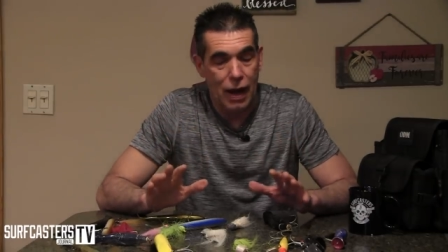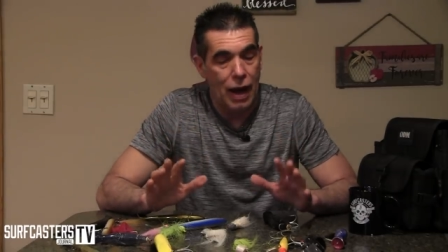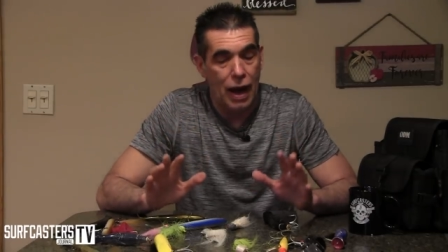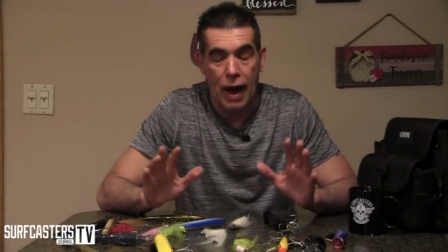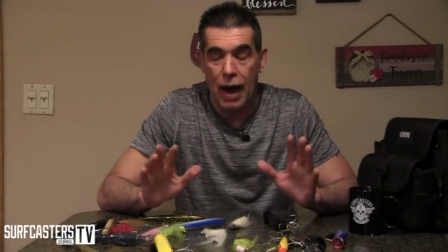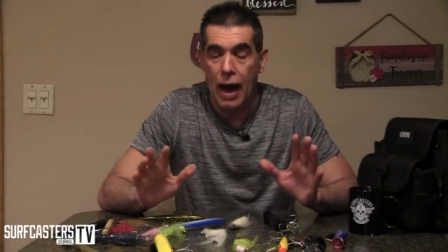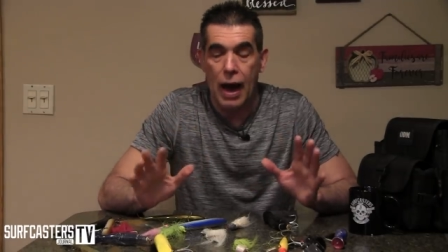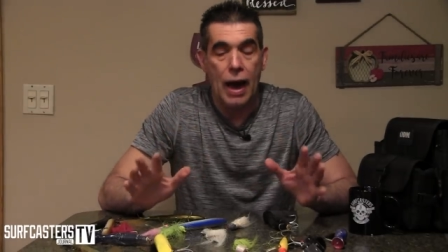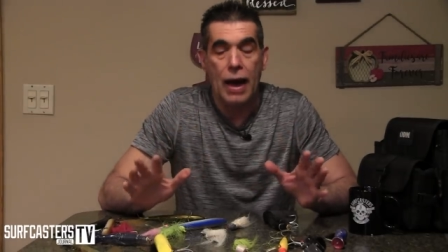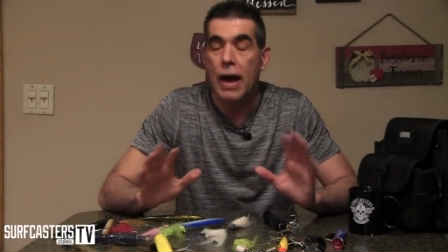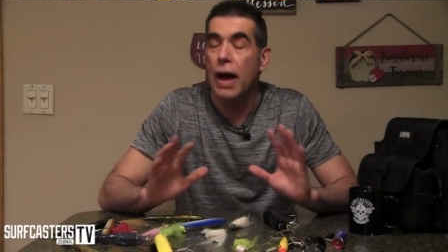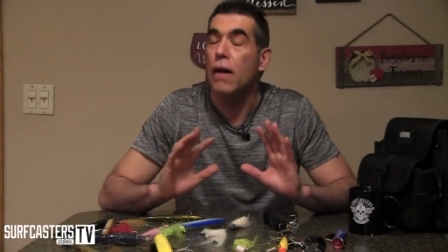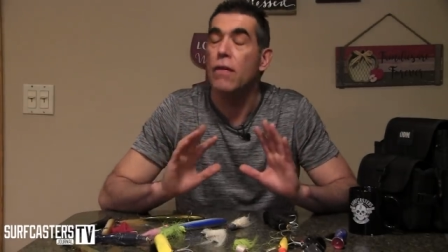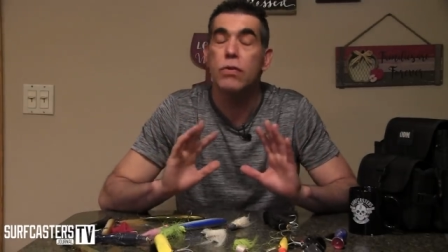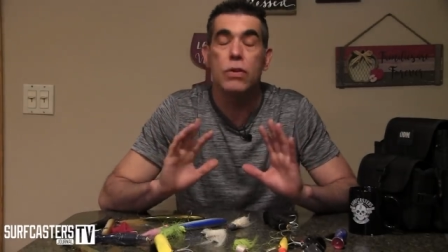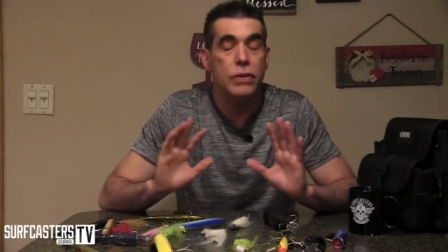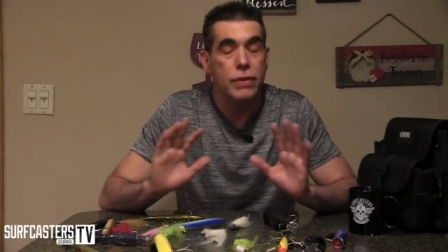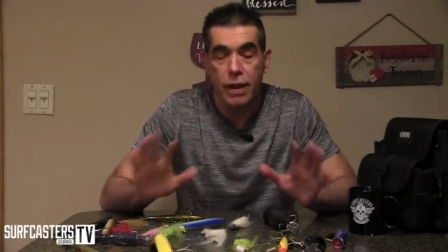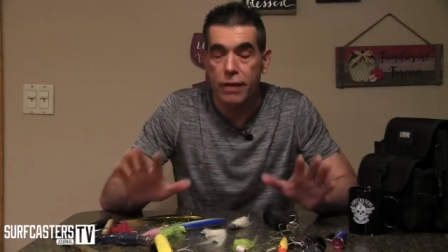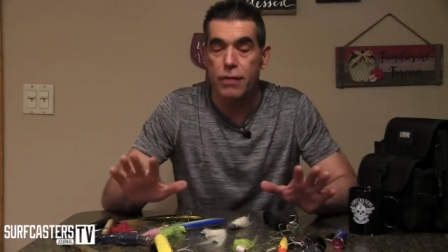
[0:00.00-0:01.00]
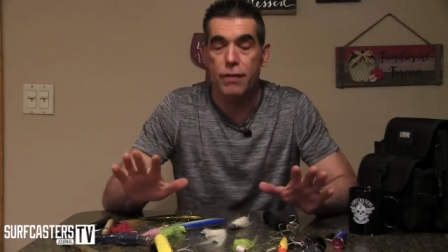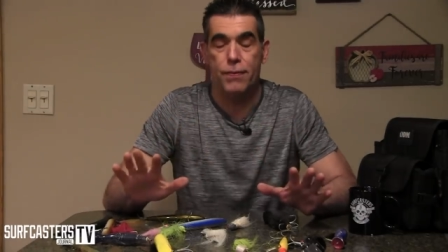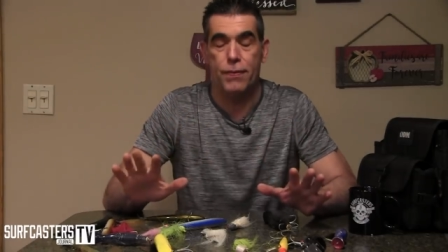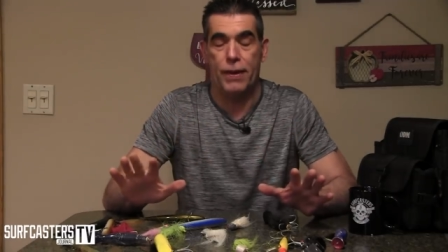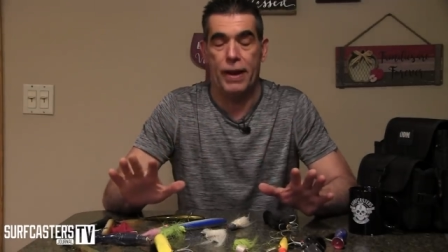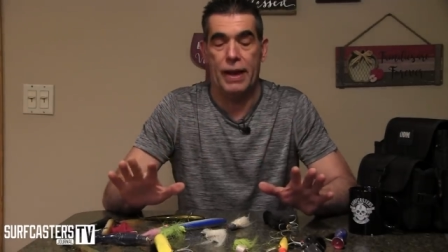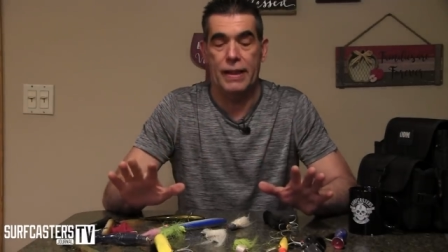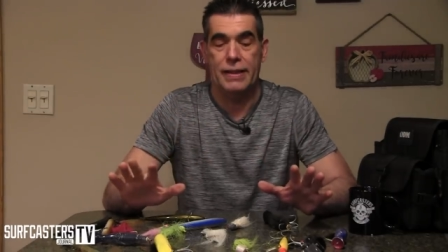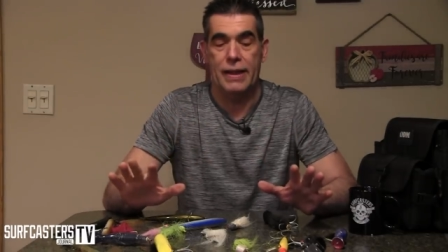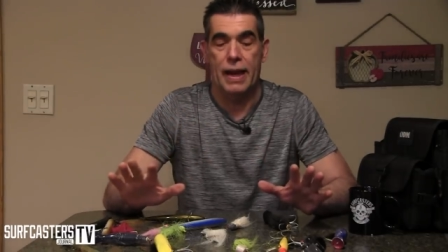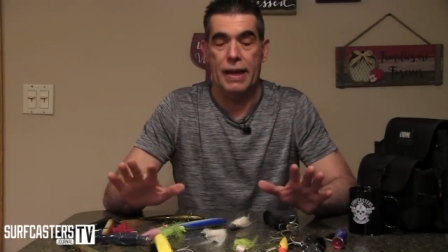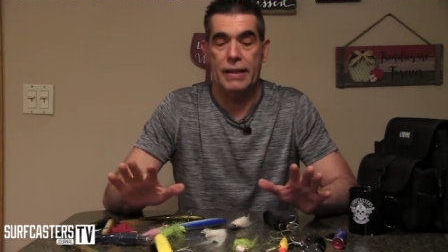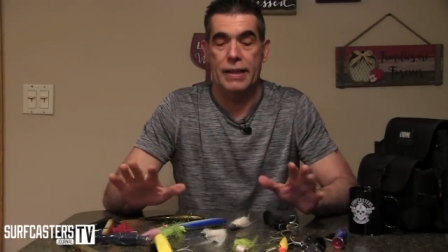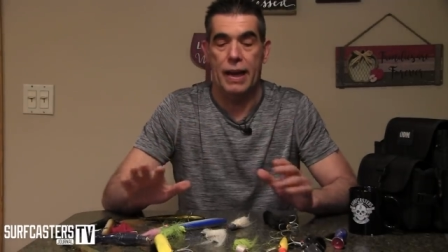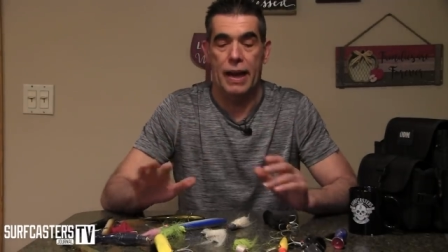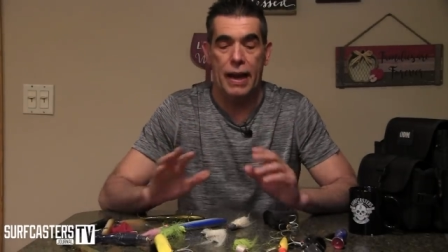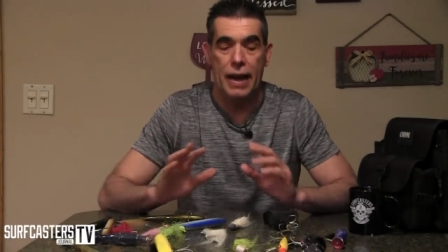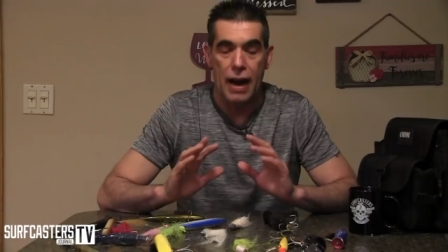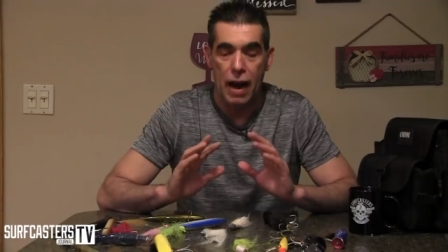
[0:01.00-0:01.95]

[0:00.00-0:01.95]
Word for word: I, I will never forget that day.